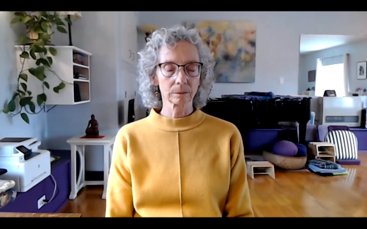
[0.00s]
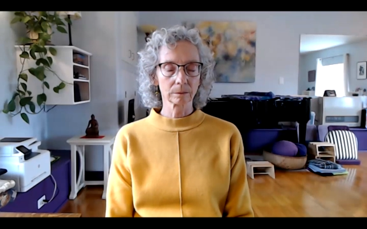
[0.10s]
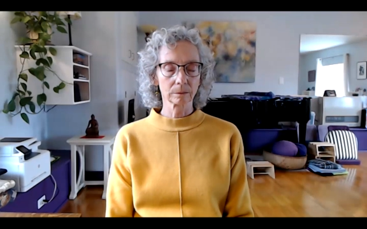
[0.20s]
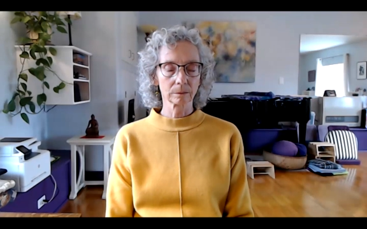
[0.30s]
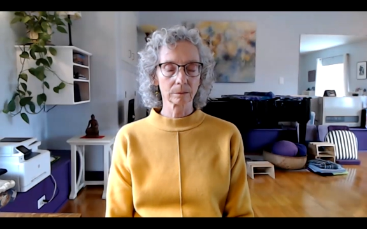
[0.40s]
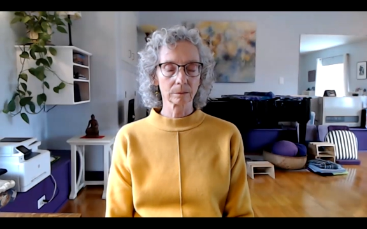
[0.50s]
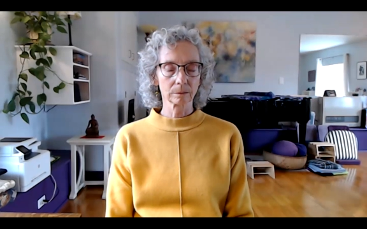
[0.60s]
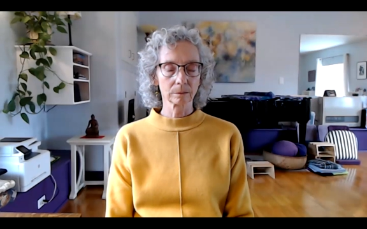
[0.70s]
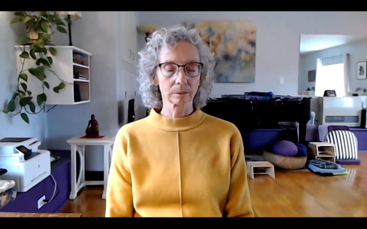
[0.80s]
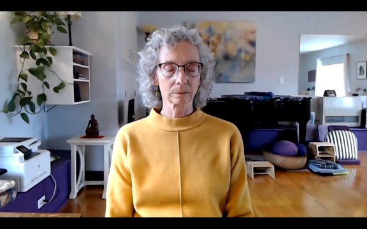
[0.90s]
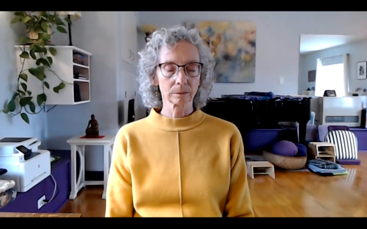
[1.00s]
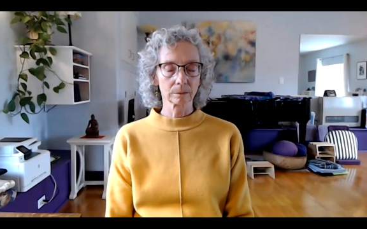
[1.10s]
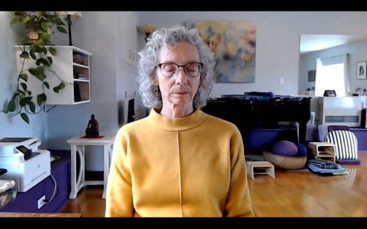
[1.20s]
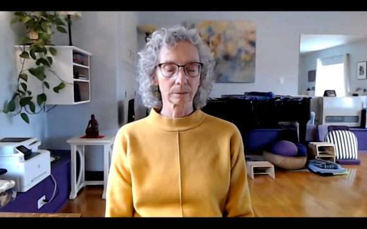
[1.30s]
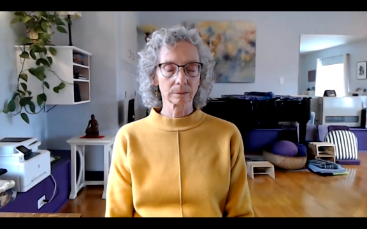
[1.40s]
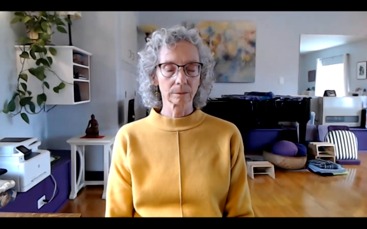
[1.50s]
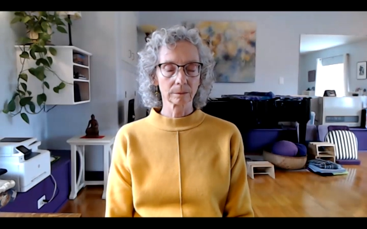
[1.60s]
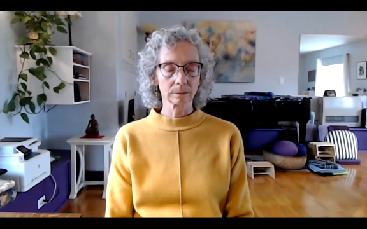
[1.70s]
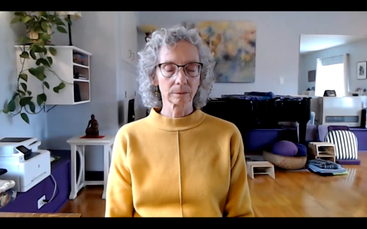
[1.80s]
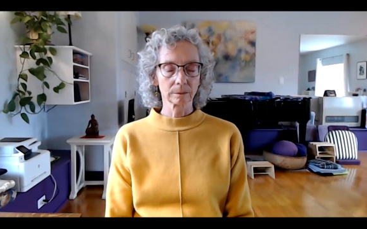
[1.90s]

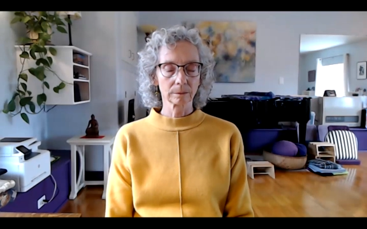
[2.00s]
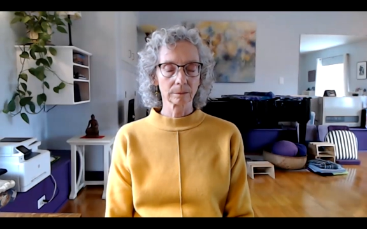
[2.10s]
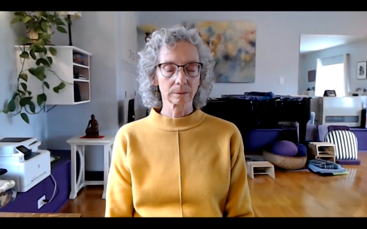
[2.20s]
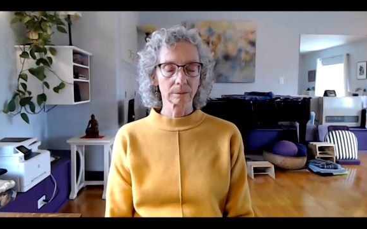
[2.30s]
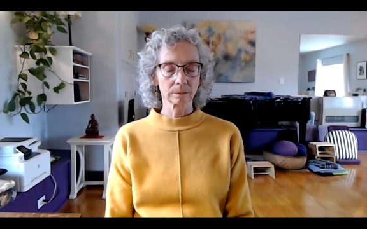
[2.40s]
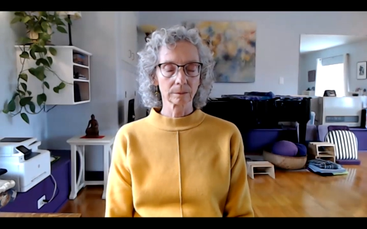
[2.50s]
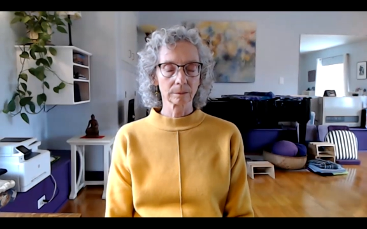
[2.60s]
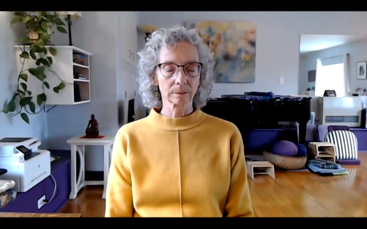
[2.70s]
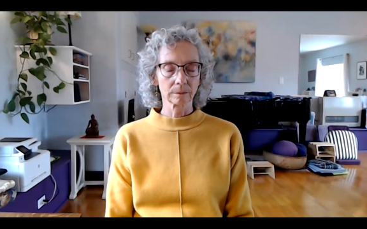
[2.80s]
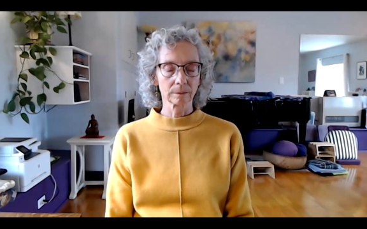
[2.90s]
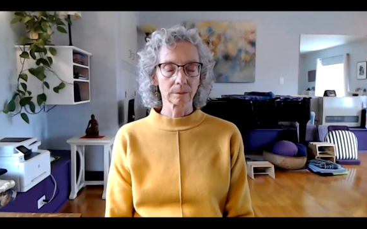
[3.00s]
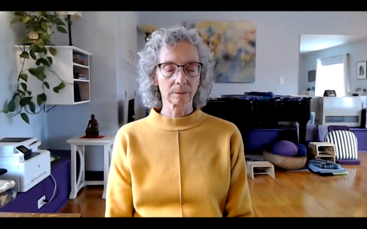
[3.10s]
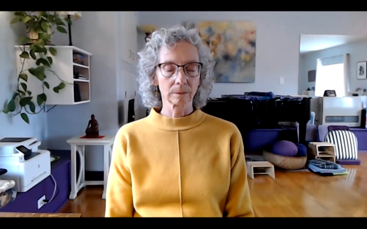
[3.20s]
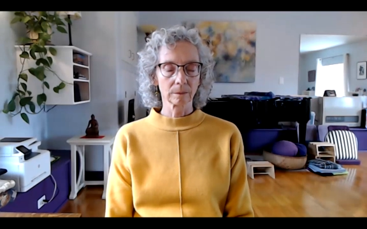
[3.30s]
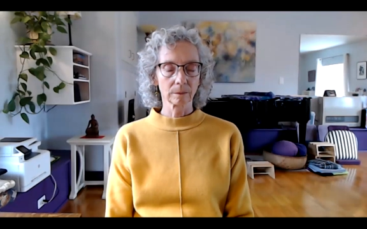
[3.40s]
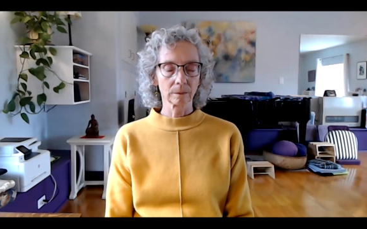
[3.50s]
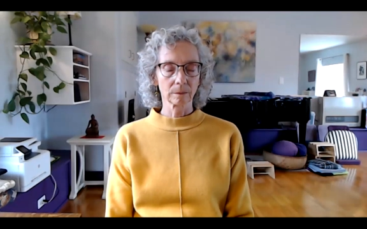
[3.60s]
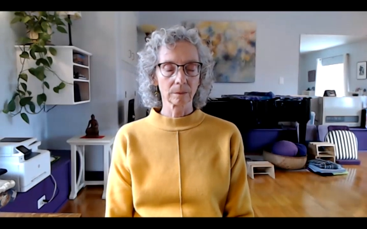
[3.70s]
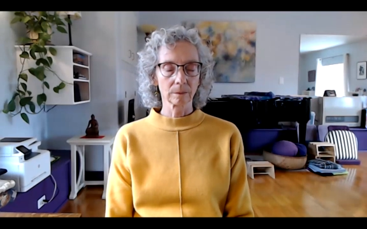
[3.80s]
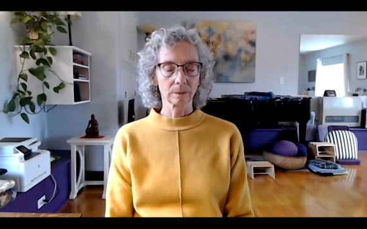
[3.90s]

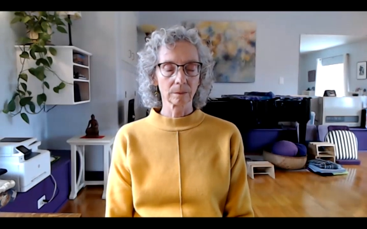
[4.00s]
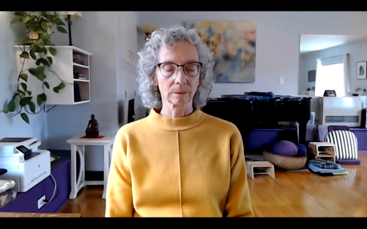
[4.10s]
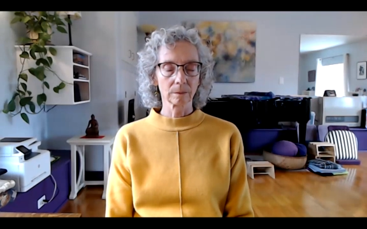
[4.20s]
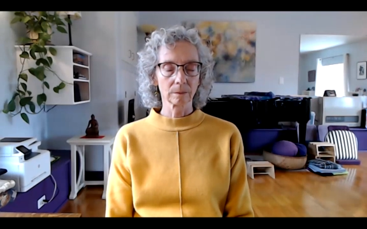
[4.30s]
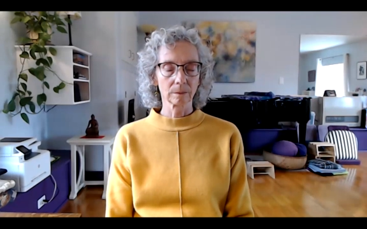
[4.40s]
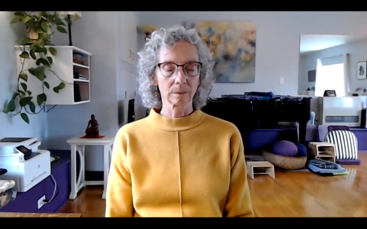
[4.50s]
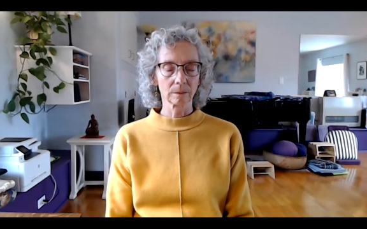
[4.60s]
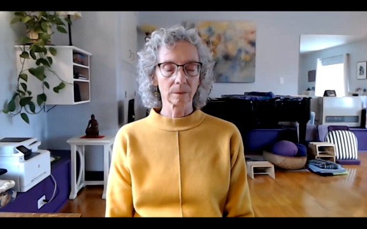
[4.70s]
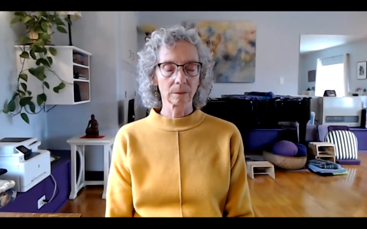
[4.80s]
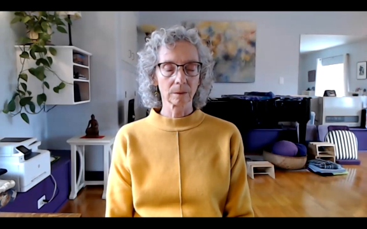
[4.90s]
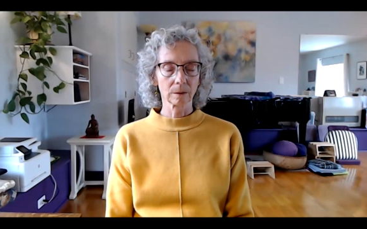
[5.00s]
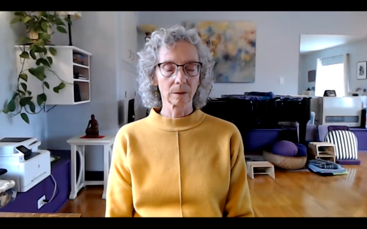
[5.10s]
No one is speaking in this clip.